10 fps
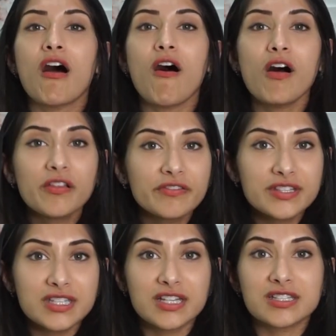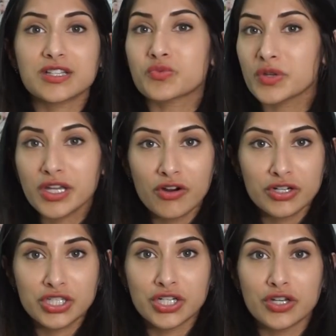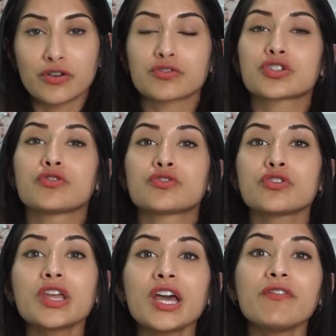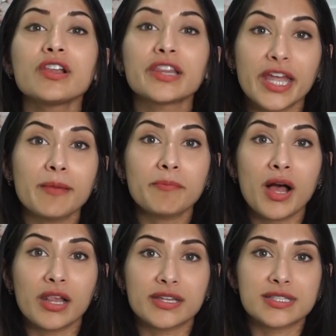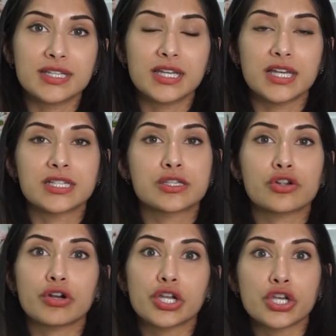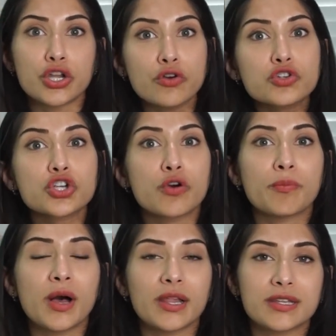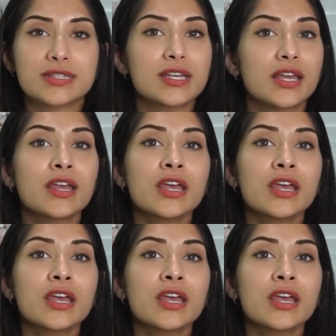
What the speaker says: All of these things, it's really hard to know. So do they have a late policy? Is there a no-show policy?